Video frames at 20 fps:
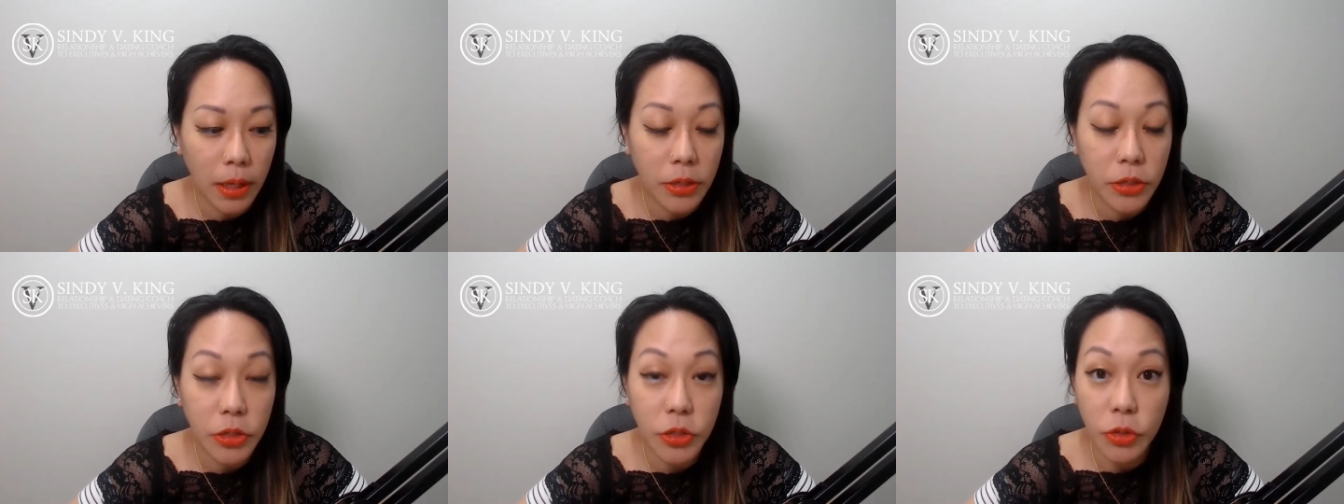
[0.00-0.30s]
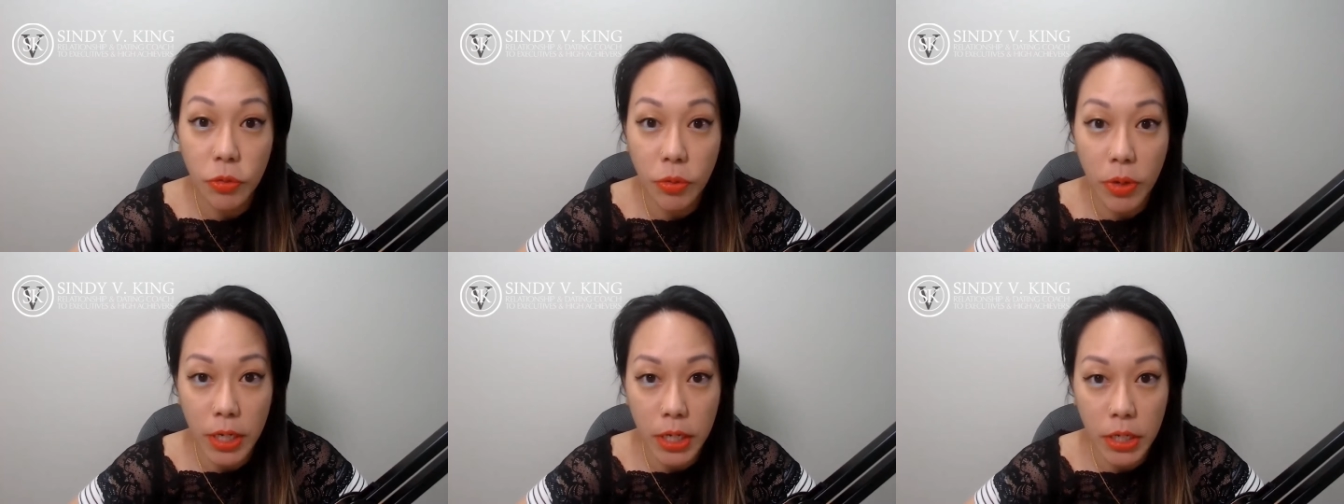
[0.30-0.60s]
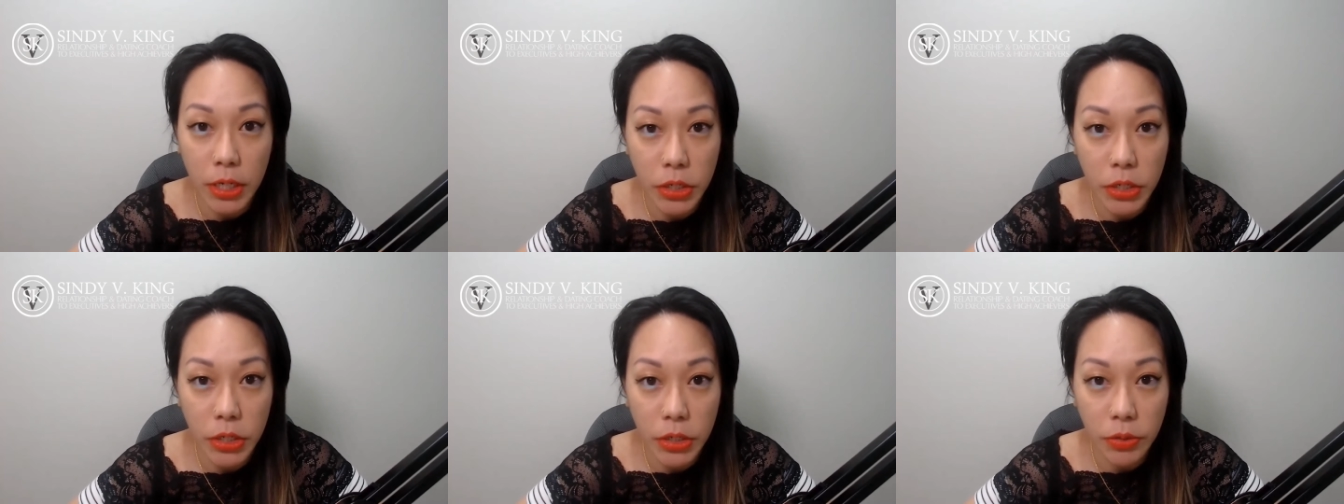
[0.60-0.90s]

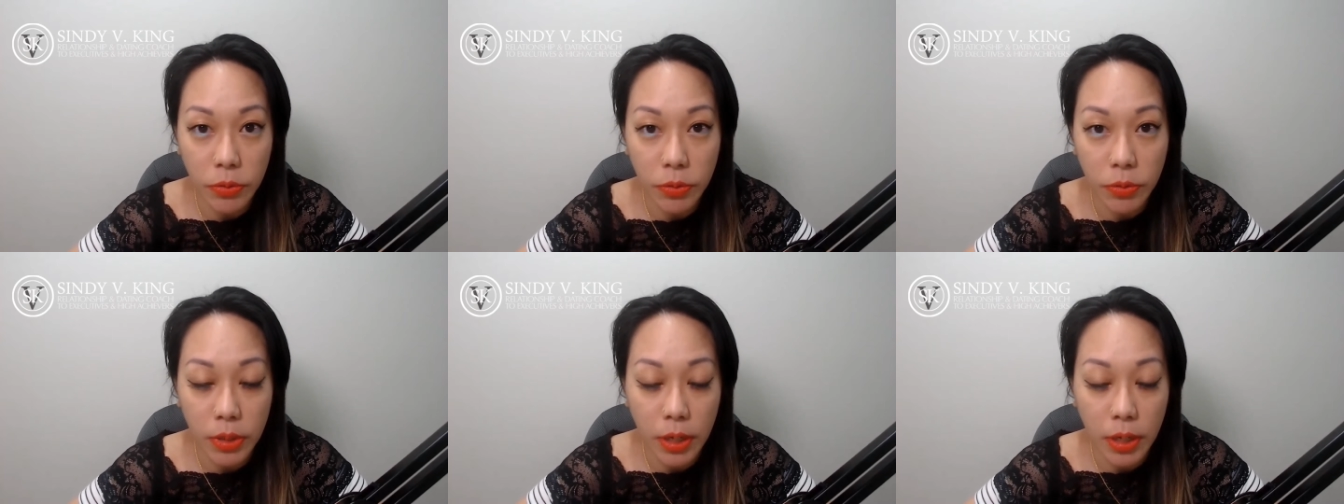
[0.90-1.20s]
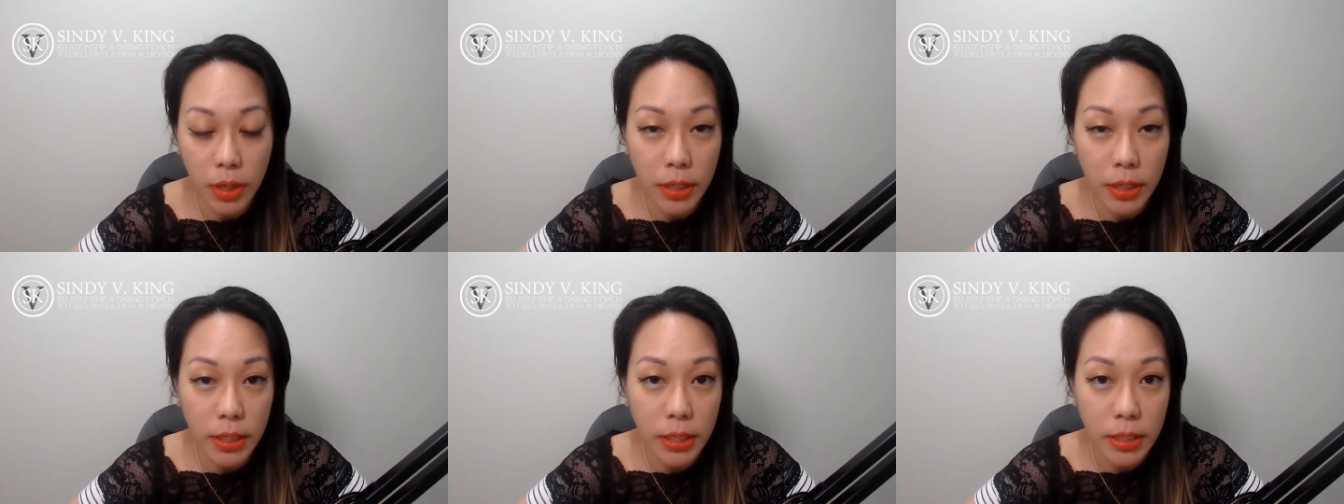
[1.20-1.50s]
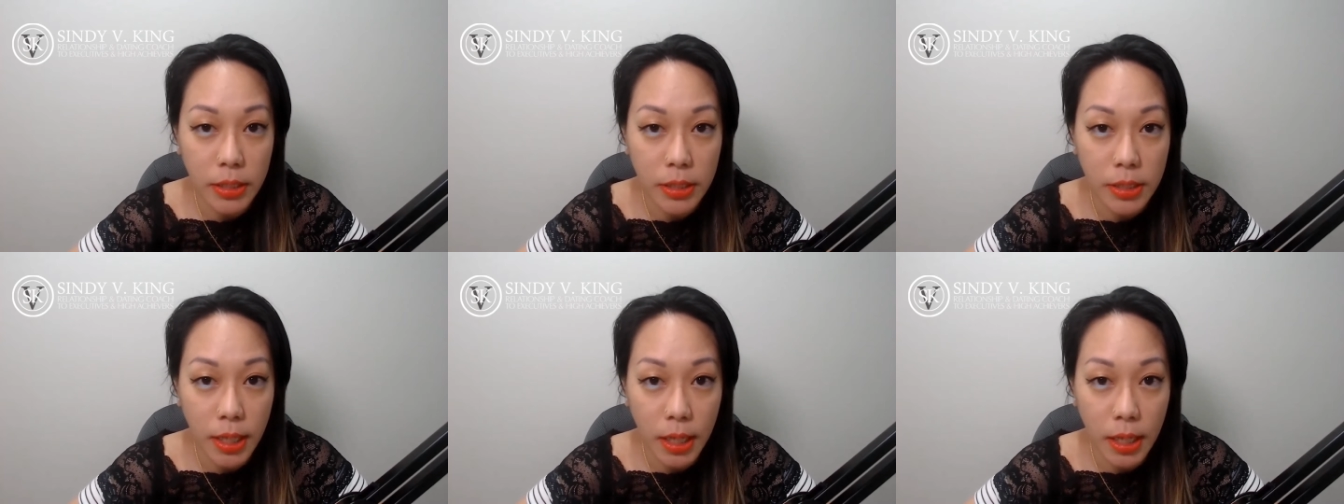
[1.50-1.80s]
degraded you in
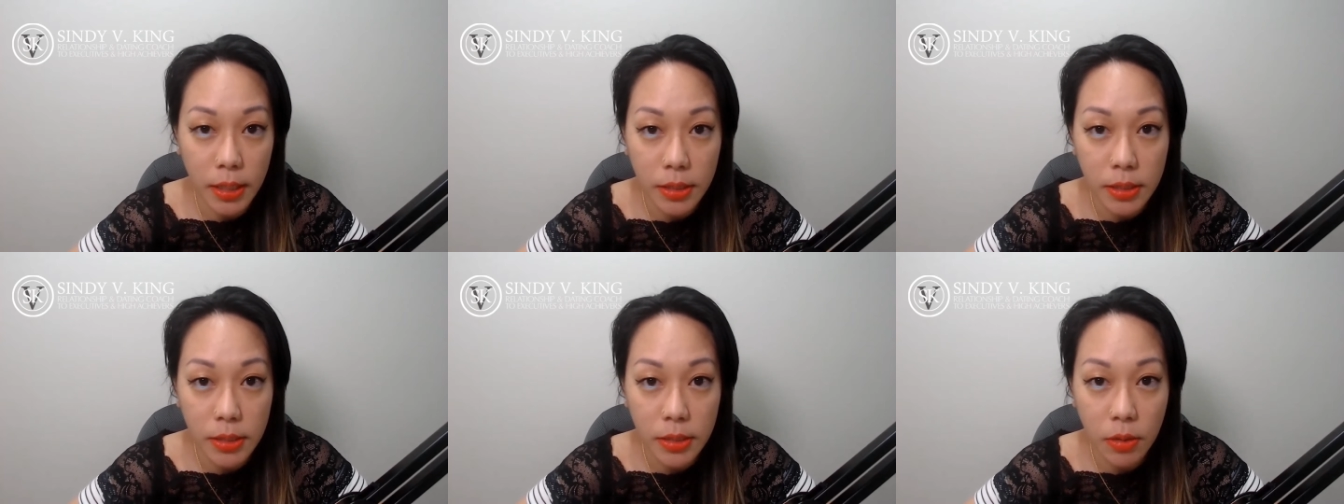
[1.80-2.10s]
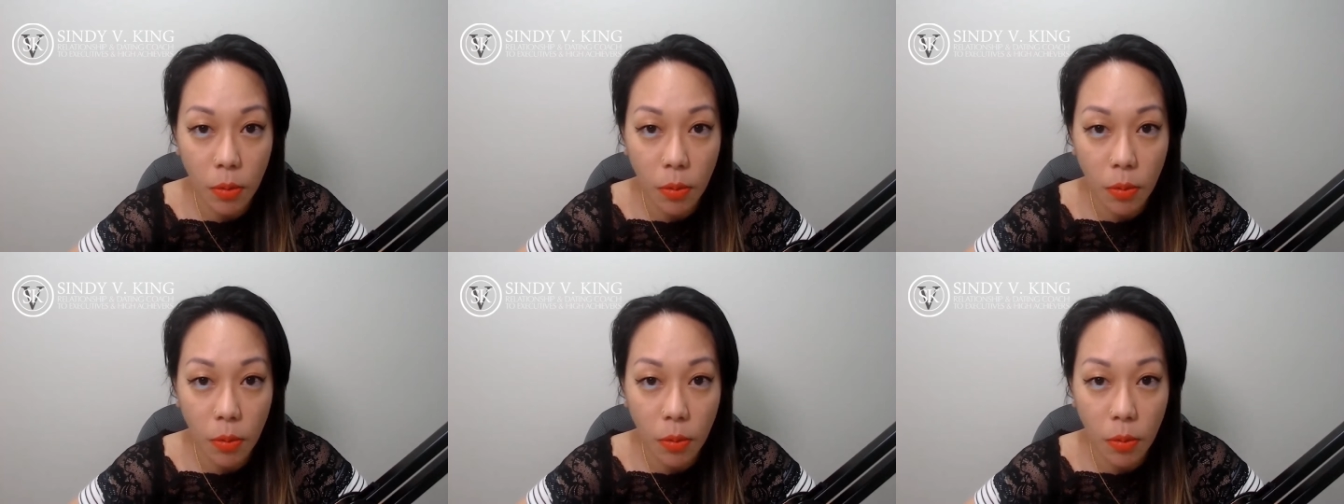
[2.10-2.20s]
any sense